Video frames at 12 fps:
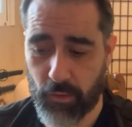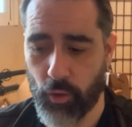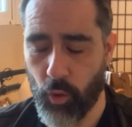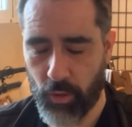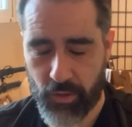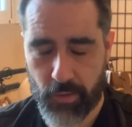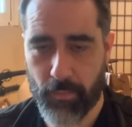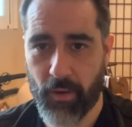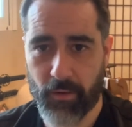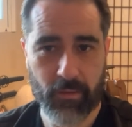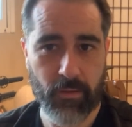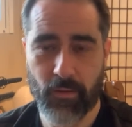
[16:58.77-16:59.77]
knowledge
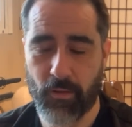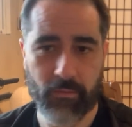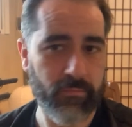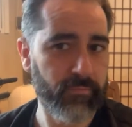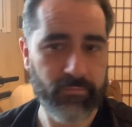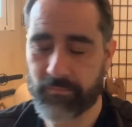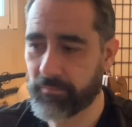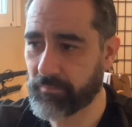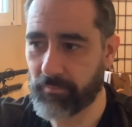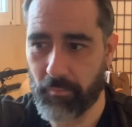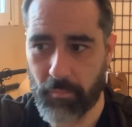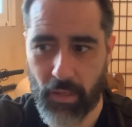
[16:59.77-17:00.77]
about it,
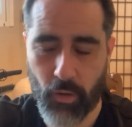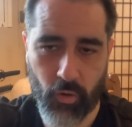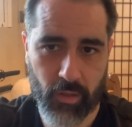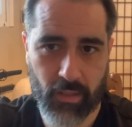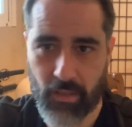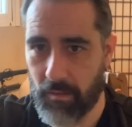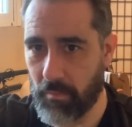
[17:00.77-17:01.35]
Melocchi,